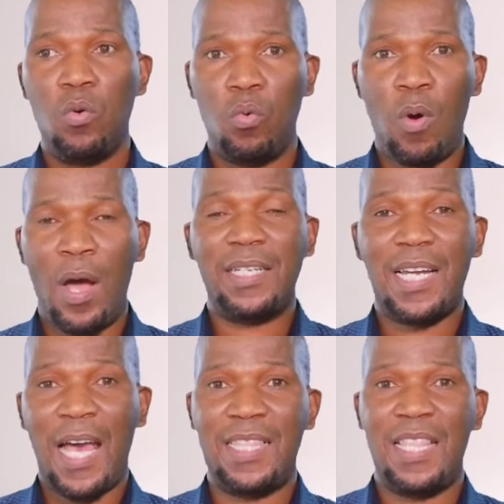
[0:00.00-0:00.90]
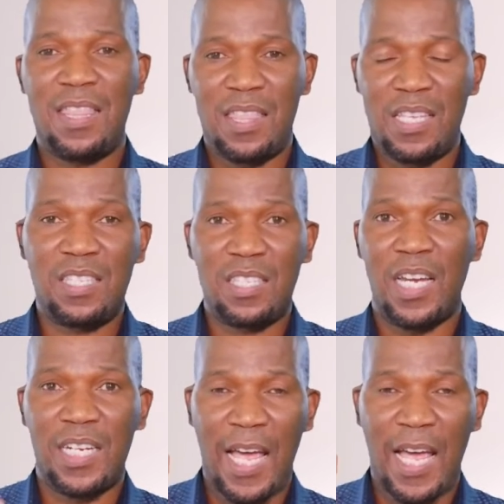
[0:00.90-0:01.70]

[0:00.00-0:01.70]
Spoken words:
what are the things that